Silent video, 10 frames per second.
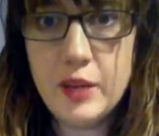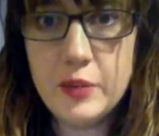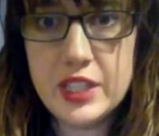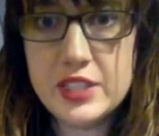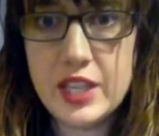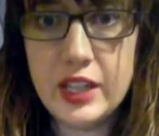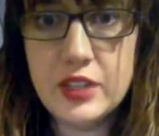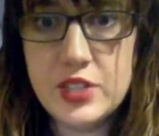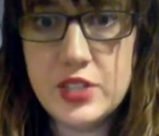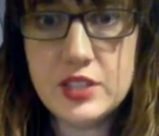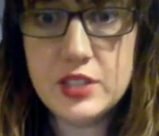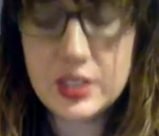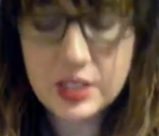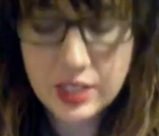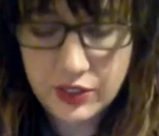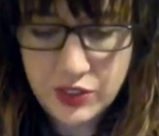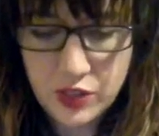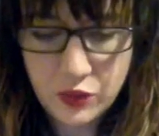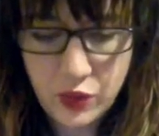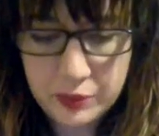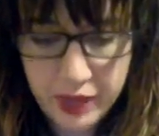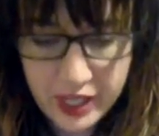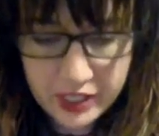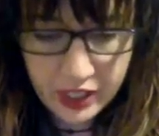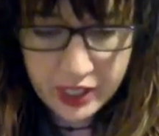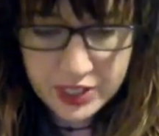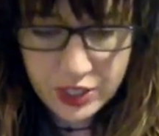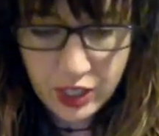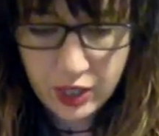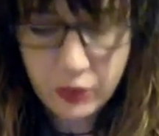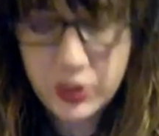because that goes into details of what binaries are,